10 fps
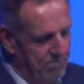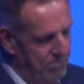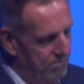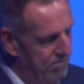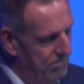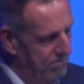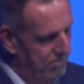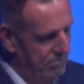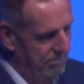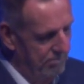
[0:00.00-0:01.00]

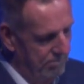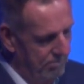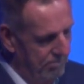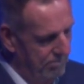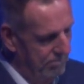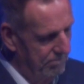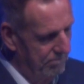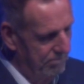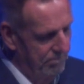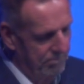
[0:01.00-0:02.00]

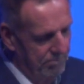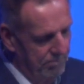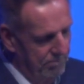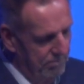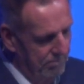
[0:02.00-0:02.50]
No one is speaking in this clip.